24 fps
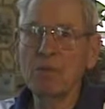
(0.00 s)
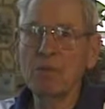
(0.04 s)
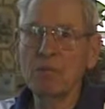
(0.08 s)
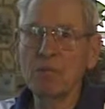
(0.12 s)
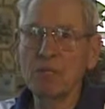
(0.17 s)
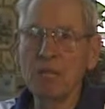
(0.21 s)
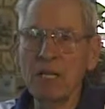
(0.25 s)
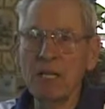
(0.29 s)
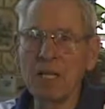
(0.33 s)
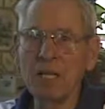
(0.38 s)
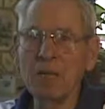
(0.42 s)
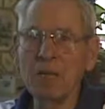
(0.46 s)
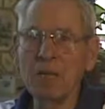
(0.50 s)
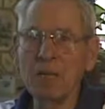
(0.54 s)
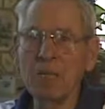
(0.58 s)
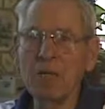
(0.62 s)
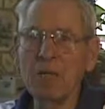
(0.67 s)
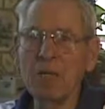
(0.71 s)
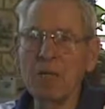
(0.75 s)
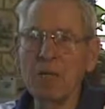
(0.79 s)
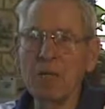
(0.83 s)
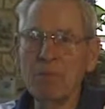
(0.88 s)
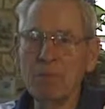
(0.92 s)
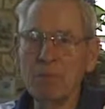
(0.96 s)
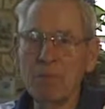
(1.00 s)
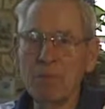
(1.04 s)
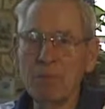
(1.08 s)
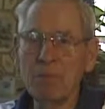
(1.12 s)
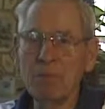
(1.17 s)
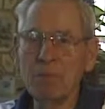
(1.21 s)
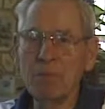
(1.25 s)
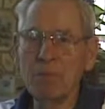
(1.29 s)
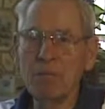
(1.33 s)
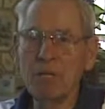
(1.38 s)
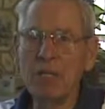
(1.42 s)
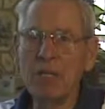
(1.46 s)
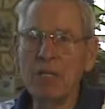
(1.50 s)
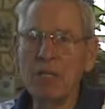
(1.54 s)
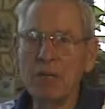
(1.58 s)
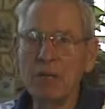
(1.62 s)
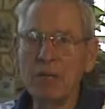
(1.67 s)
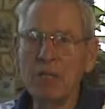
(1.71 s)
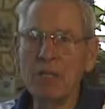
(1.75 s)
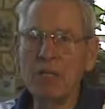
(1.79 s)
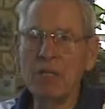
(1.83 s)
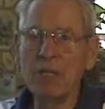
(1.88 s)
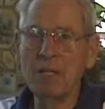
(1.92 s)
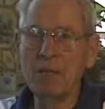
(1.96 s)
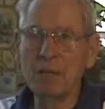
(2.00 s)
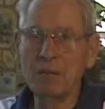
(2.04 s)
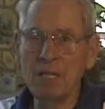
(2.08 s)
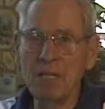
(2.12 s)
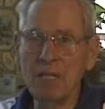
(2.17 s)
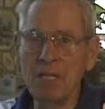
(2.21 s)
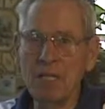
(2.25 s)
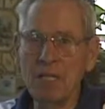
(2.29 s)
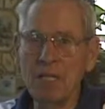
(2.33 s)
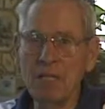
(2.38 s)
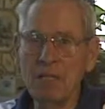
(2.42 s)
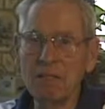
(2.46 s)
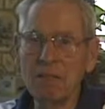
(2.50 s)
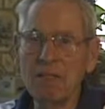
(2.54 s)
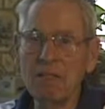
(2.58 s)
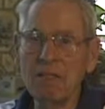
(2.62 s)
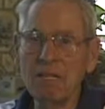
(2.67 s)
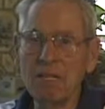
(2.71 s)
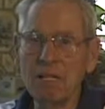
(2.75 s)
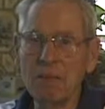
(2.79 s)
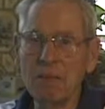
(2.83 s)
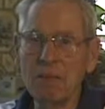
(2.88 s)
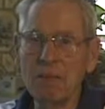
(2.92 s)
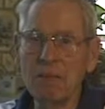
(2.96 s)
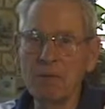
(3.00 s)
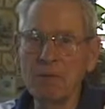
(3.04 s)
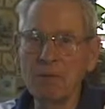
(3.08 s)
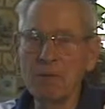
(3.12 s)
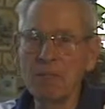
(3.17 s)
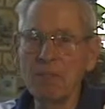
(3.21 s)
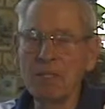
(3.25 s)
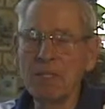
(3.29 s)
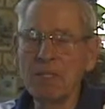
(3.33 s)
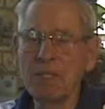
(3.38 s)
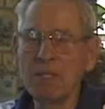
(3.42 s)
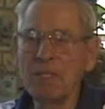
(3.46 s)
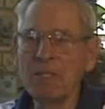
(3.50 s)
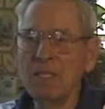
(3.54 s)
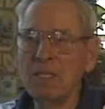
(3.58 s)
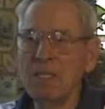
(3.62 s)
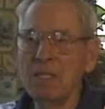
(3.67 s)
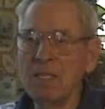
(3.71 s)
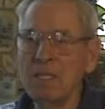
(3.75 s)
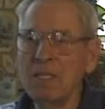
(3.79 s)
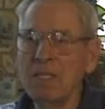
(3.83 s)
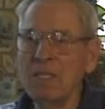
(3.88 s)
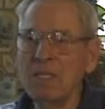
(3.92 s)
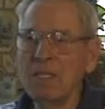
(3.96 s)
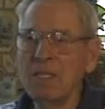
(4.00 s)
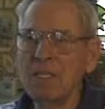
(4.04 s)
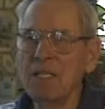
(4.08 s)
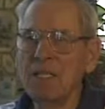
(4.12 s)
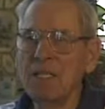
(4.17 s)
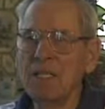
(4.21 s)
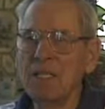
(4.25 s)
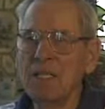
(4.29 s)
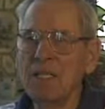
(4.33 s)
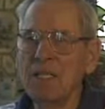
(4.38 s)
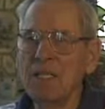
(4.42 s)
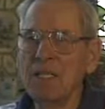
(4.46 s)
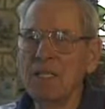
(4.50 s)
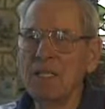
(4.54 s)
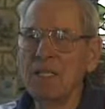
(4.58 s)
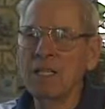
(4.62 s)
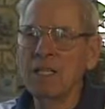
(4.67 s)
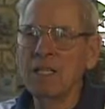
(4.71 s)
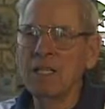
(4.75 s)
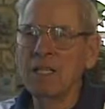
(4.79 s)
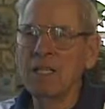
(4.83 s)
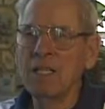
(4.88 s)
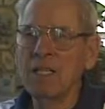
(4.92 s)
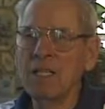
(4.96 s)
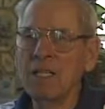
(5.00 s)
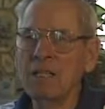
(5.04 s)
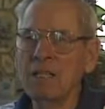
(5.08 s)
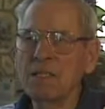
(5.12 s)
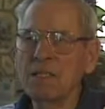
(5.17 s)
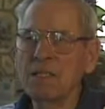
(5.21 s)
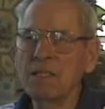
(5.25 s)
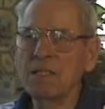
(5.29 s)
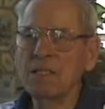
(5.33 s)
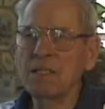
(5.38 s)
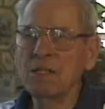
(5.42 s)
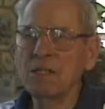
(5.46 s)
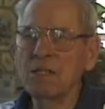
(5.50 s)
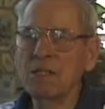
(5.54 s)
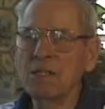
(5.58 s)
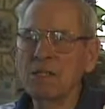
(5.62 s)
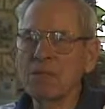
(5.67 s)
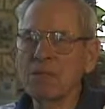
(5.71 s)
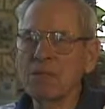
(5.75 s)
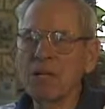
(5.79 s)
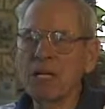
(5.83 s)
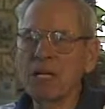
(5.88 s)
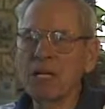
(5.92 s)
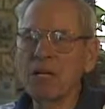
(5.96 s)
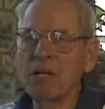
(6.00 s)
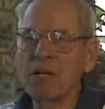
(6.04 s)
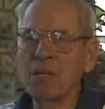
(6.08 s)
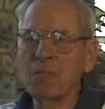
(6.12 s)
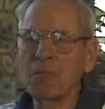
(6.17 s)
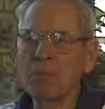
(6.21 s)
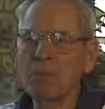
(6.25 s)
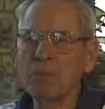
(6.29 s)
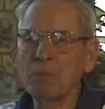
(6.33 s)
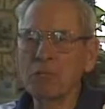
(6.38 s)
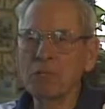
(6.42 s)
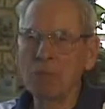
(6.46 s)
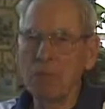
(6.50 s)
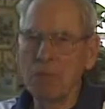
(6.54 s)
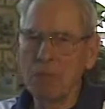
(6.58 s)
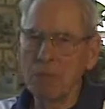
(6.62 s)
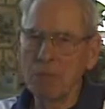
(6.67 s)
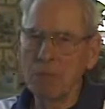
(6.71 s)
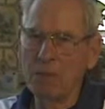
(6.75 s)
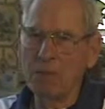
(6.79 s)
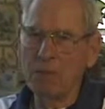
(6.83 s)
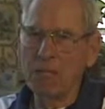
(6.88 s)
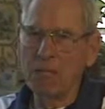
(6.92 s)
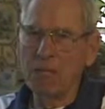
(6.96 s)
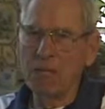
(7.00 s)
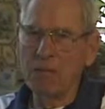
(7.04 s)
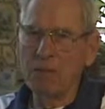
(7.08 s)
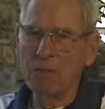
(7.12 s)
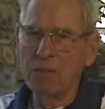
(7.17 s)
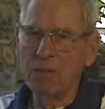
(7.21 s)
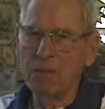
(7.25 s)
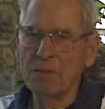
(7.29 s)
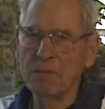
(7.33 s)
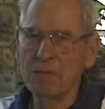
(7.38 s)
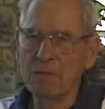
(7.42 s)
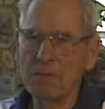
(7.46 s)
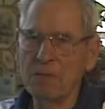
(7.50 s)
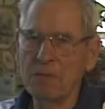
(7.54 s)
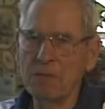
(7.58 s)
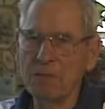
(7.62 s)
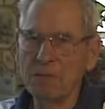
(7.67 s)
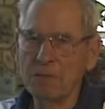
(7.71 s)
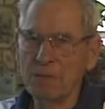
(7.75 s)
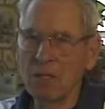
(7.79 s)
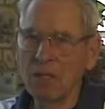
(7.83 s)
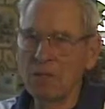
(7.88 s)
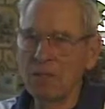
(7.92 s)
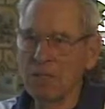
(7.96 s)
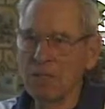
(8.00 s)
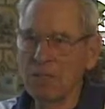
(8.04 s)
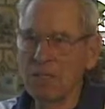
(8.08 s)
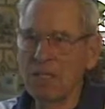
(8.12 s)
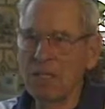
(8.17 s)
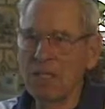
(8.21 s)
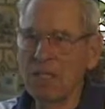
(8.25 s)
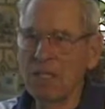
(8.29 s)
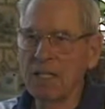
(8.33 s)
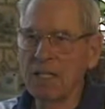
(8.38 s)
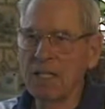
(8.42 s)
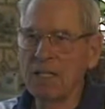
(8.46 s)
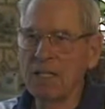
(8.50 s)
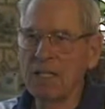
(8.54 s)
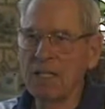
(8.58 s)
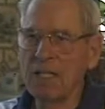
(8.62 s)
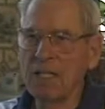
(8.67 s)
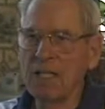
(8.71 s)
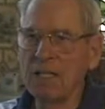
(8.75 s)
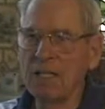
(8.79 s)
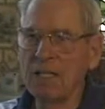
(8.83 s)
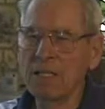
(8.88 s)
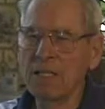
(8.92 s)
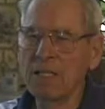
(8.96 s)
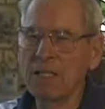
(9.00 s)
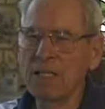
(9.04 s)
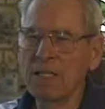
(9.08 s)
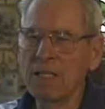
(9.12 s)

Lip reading: done by WPA or PWA labor. And so that helped those people out, those that had it. And